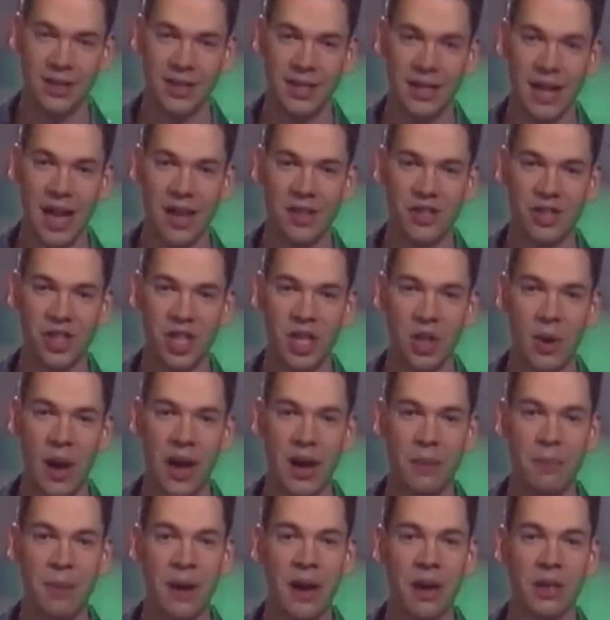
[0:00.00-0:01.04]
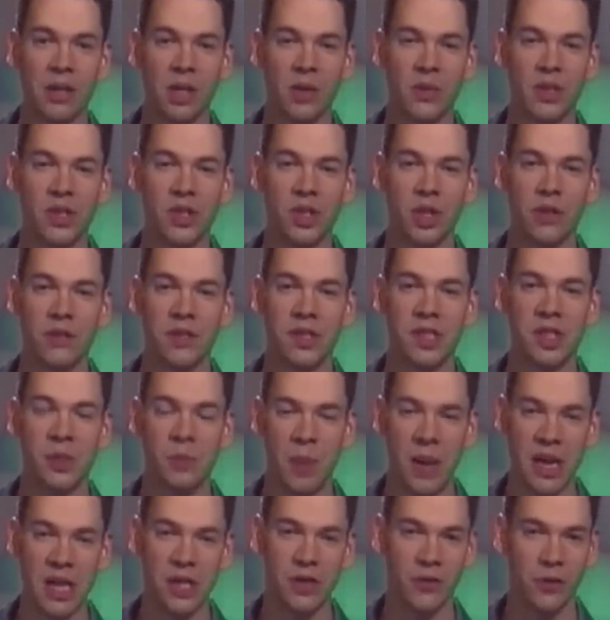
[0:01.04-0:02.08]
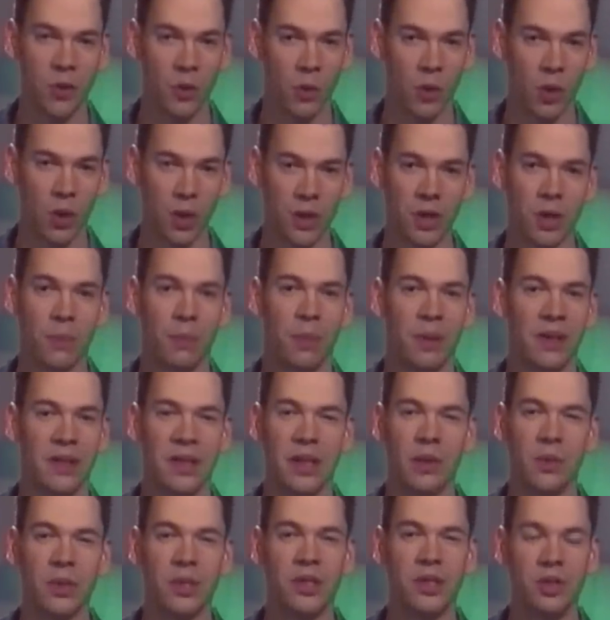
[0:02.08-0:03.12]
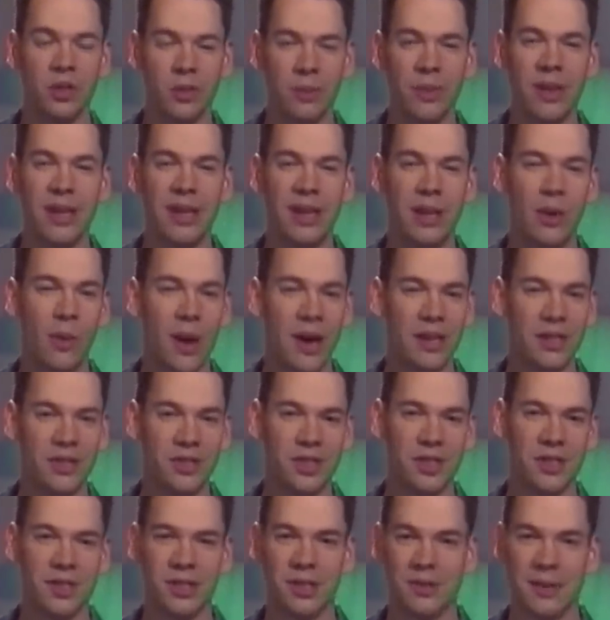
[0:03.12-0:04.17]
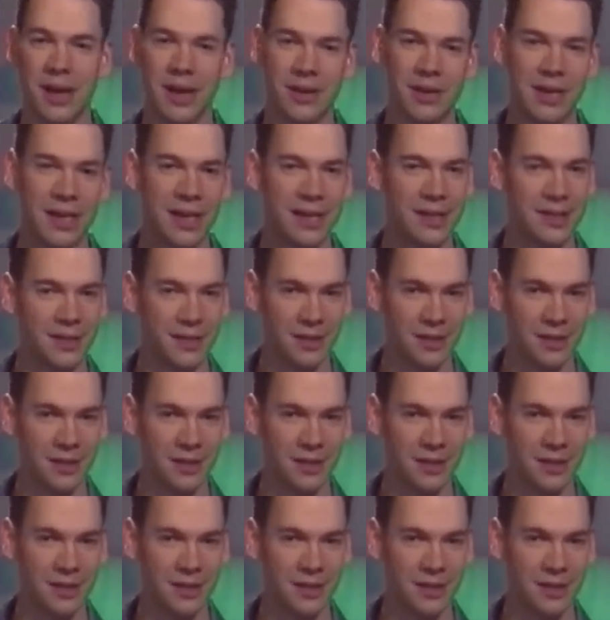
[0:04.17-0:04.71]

THQ had apparently reserved a space for Warrior, but there were too many questions surrounding his